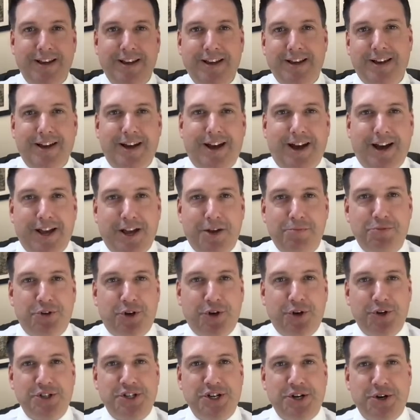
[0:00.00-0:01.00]
Hi, I'm
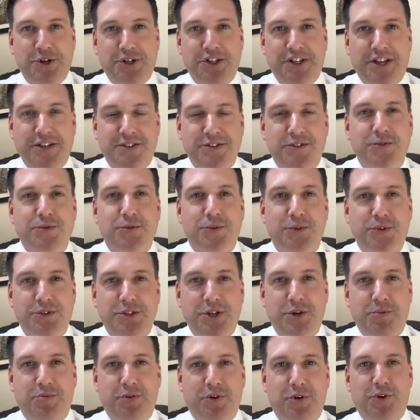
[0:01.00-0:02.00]
Curt Darragh, licensed real
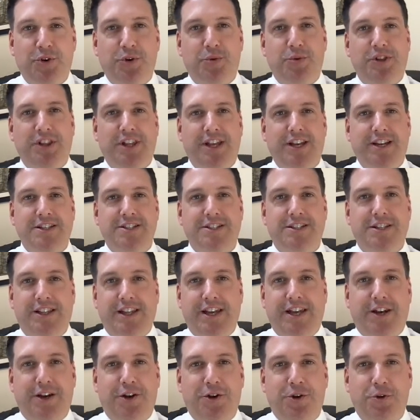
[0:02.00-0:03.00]
estate broker with Legacy
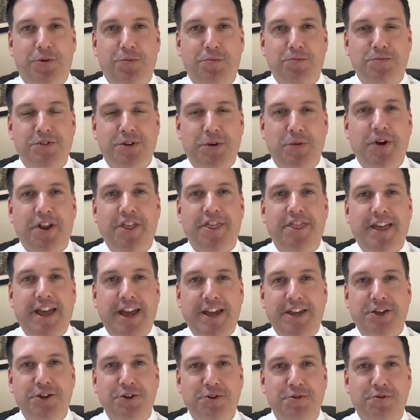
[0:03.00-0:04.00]
Land and Homes. I want to
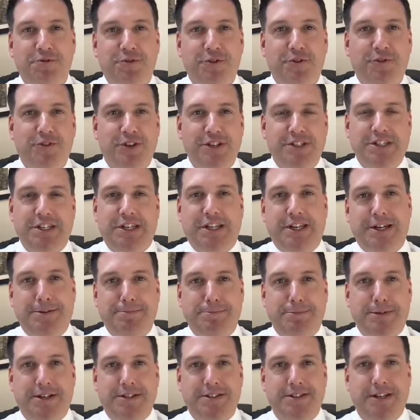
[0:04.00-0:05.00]
thank you for visiting
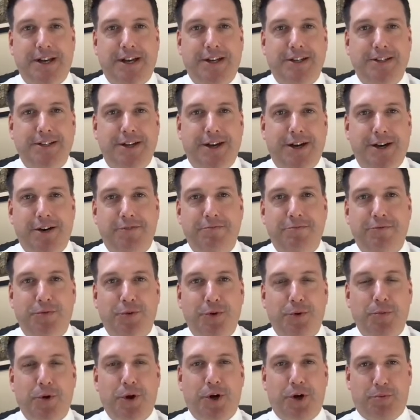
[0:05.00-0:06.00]
UpNest.com
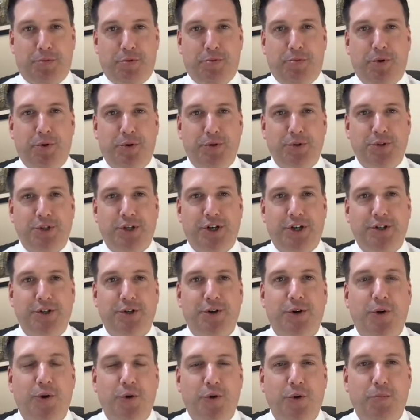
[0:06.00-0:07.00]
for a market proposal on your
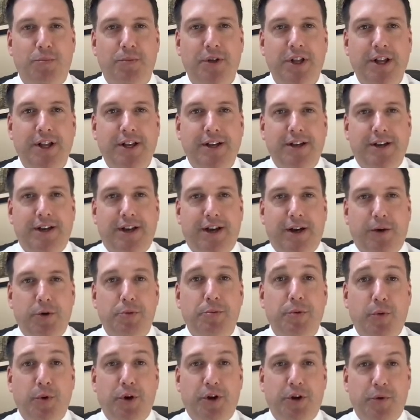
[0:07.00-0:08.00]
home. We've
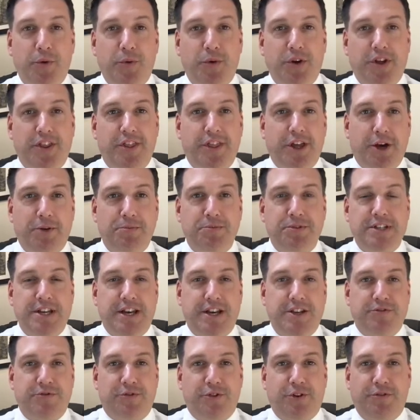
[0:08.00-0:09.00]
been working with
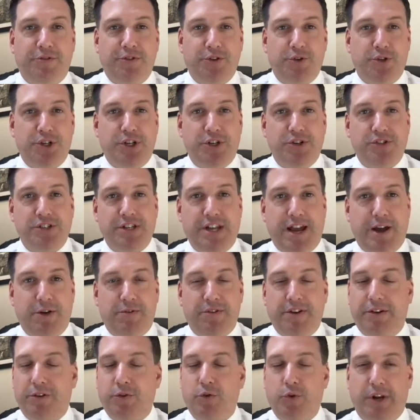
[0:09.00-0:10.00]
UpNest for a few years now. We've
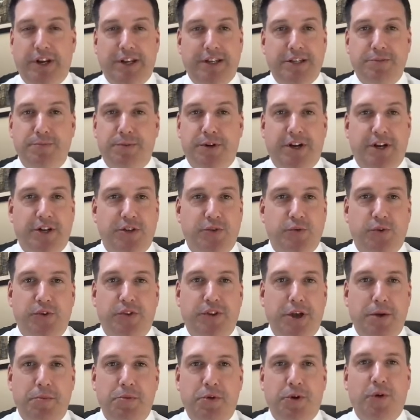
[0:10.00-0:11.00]
had great experience with
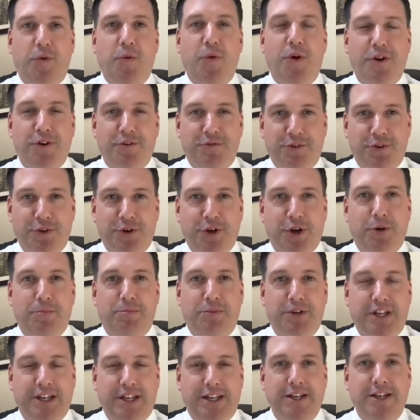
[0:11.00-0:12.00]
them. They're a wonderful company.